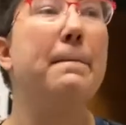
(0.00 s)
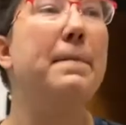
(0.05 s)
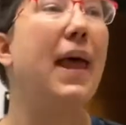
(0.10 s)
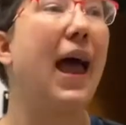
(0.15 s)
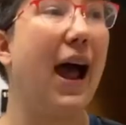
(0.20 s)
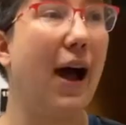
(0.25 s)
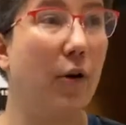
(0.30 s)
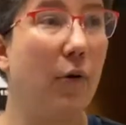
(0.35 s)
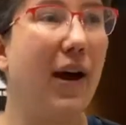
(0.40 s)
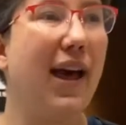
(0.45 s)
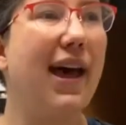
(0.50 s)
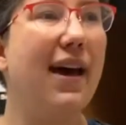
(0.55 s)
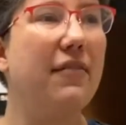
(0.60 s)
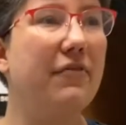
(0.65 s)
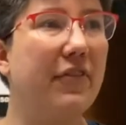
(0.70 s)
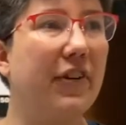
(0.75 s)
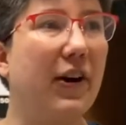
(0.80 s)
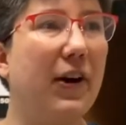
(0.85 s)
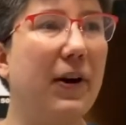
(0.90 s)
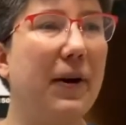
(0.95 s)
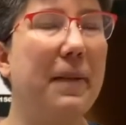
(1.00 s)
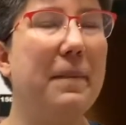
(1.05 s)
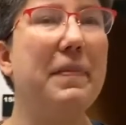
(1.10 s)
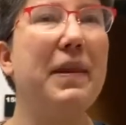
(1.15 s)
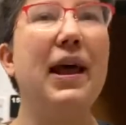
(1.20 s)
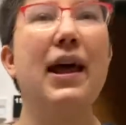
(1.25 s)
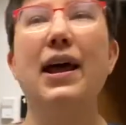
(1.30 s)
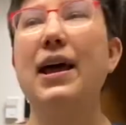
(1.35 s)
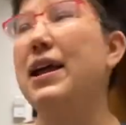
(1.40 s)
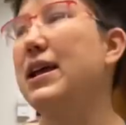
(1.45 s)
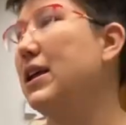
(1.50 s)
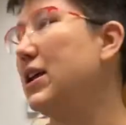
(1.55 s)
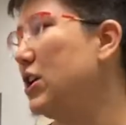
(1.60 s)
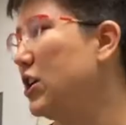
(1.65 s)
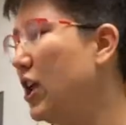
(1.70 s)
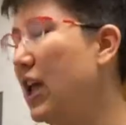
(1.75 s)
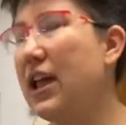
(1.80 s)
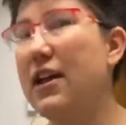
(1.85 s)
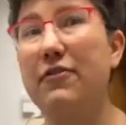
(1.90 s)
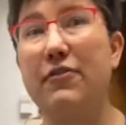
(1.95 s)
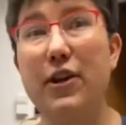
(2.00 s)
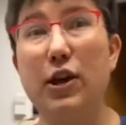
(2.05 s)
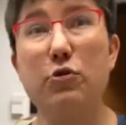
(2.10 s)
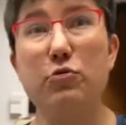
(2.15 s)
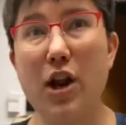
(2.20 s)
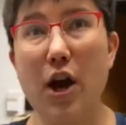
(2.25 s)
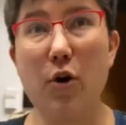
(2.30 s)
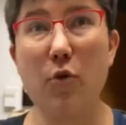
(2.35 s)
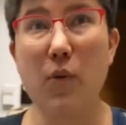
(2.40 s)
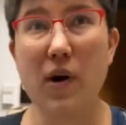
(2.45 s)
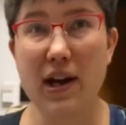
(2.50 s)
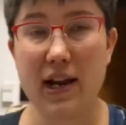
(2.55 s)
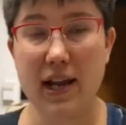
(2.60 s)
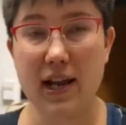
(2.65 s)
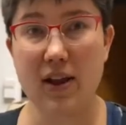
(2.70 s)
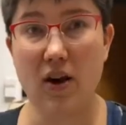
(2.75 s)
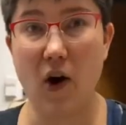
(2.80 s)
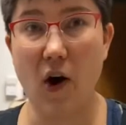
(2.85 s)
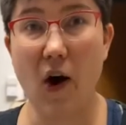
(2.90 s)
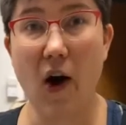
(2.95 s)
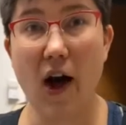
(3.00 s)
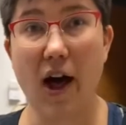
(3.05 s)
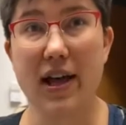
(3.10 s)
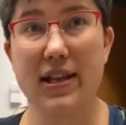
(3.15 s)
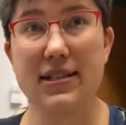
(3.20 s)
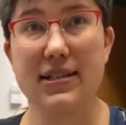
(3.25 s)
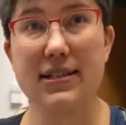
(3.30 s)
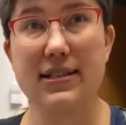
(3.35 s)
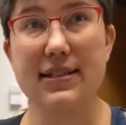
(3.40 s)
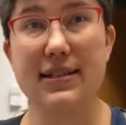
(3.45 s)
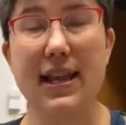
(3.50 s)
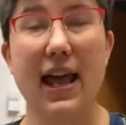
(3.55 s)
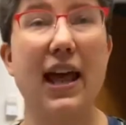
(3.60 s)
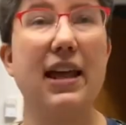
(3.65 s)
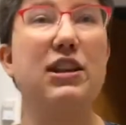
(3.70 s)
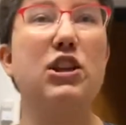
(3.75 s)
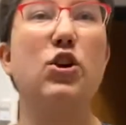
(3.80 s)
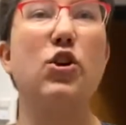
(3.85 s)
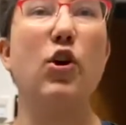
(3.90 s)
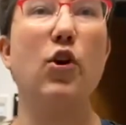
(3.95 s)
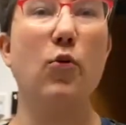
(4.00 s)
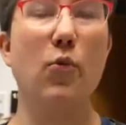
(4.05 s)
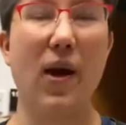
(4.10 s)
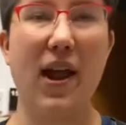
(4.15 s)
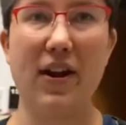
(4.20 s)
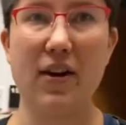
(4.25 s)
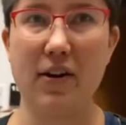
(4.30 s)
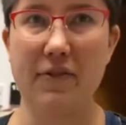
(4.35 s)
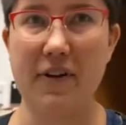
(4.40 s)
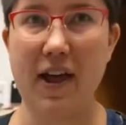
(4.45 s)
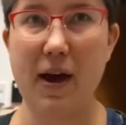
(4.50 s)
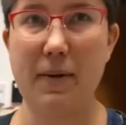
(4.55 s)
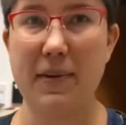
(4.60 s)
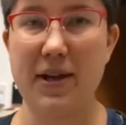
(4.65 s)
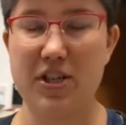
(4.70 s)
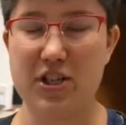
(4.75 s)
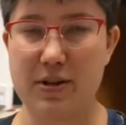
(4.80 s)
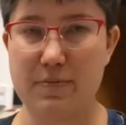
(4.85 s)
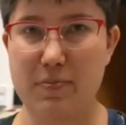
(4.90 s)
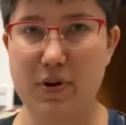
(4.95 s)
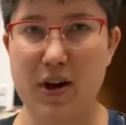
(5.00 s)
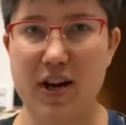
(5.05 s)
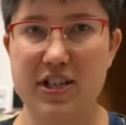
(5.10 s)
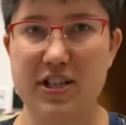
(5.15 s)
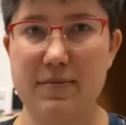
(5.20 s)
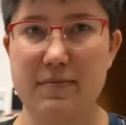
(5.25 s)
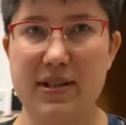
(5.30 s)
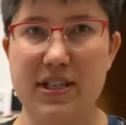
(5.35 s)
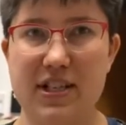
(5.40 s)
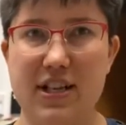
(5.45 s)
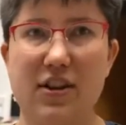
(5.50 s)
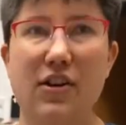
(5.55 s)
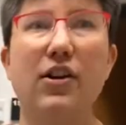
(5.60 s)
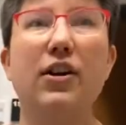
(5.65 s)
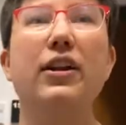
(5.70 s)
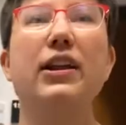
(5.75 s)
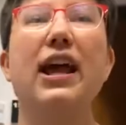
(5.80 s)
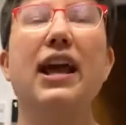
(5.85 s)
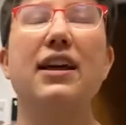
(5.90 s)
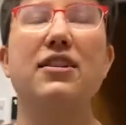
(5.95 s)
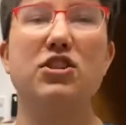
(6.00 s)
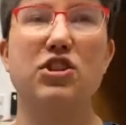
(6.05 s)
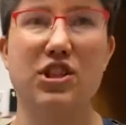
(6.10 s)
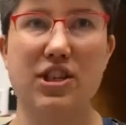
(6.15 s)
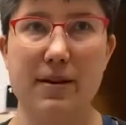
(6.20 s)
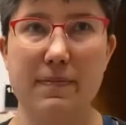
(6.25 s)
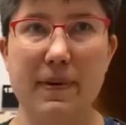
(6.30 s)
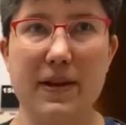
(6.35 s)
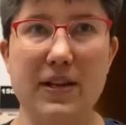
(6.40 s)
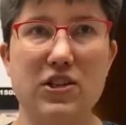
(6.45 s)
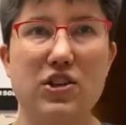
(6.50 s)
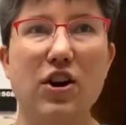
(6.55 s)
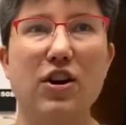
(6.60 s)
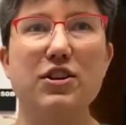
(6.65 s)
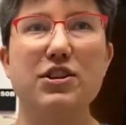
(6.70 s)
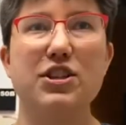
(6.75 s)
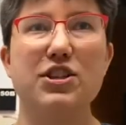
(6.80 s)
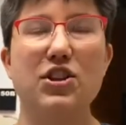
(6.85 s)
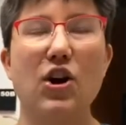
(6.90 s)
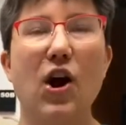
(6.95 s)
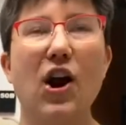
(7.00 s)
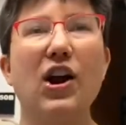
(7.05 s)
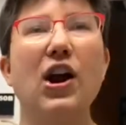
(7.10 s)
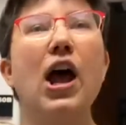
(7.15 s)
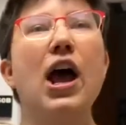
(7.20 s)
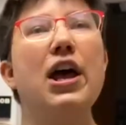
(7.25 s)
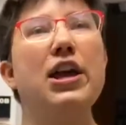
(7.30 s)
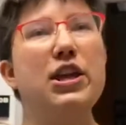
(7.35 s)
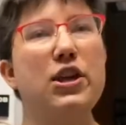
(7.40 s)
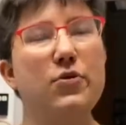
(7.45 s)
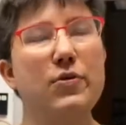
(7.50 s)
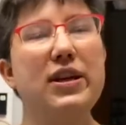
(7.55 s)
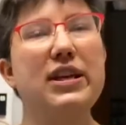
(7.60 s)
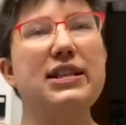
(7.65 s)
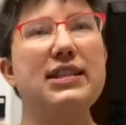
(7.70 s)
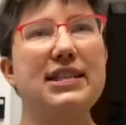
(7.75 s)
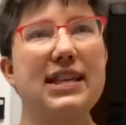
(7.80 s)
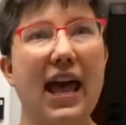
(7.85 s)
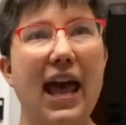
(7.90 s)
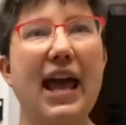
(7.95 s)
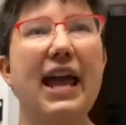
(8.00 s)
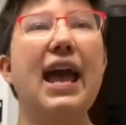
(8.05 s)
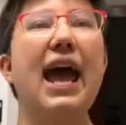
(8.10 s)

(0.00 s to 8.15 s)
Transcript: However, if you know what it costs and you're aware of how much impression material and shipping charges are, you can say,